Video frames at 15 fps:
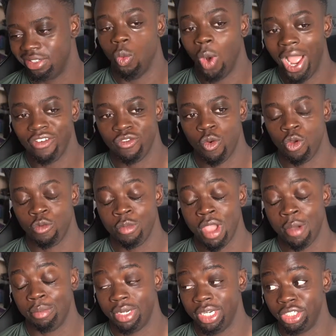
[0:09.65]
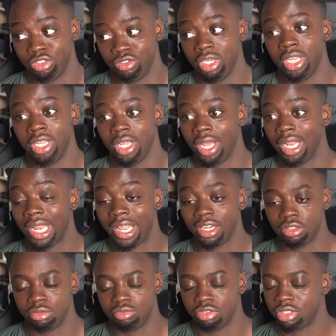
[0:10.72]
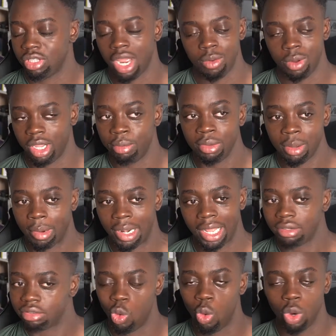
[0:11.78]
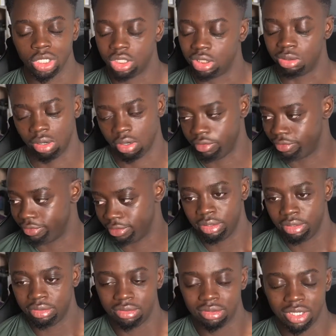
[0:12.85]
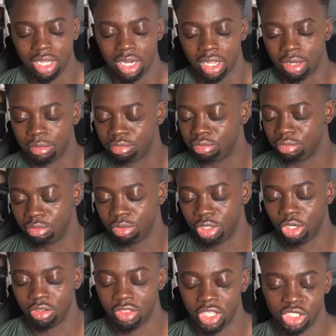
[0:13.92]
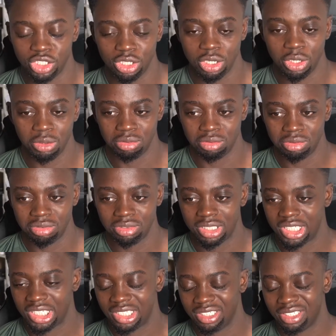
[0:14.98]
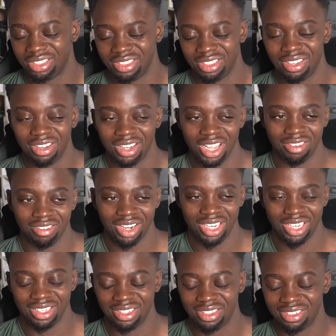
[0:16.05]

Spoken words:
Wife woke me up literally at like, started waking me up at like 11:45. Get up, we got things to do, gotta get ready.